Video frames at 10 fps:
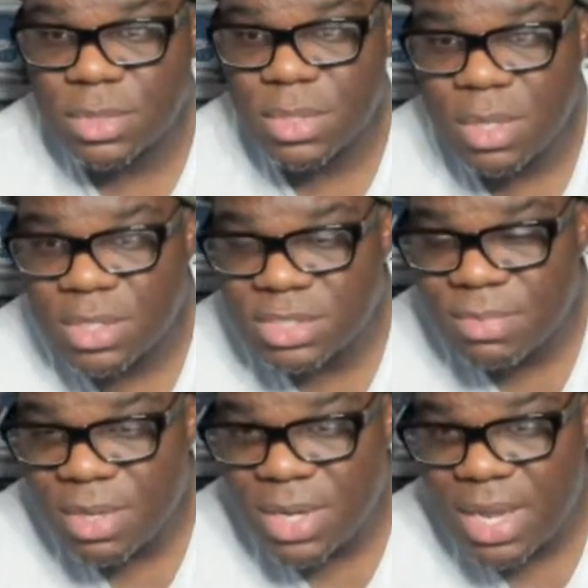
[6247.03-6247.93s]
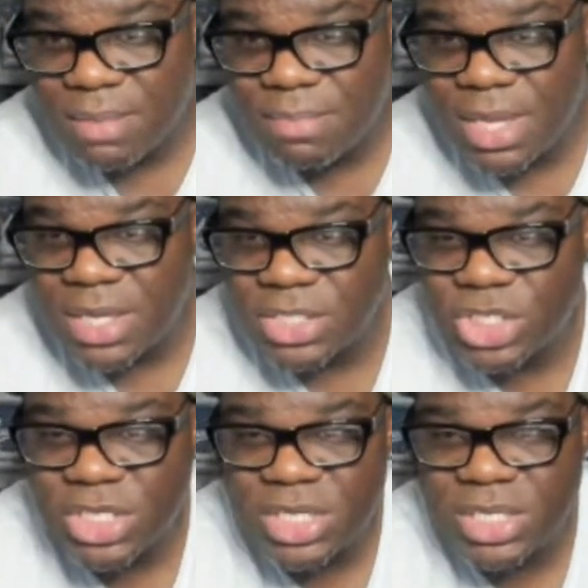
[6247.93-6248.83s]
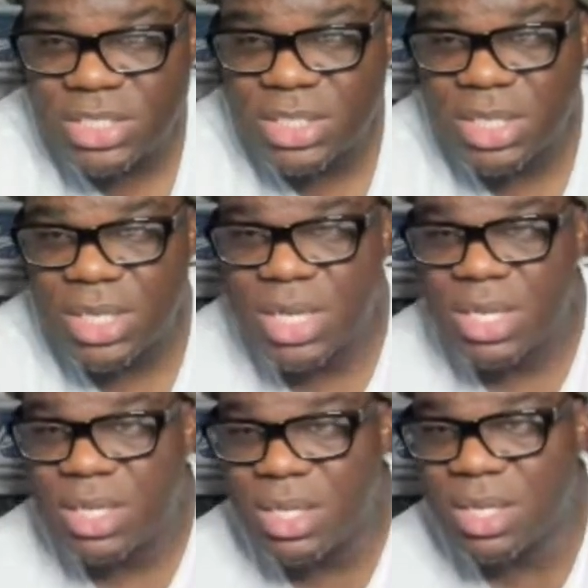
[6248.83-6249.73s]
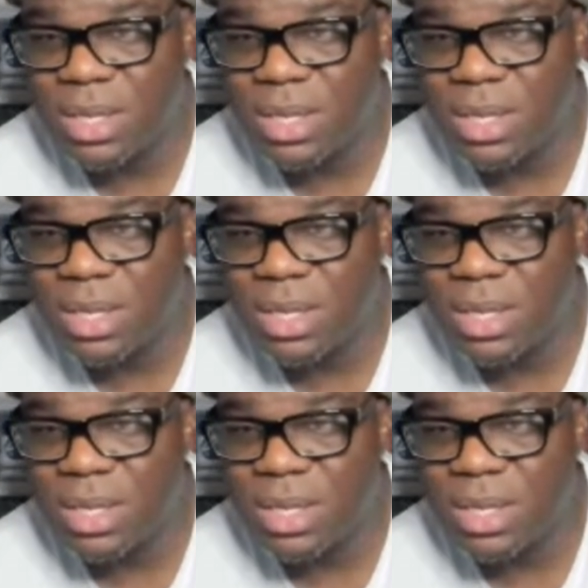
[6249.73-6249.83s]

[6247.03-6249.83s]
Car smell like meat and cheese looking at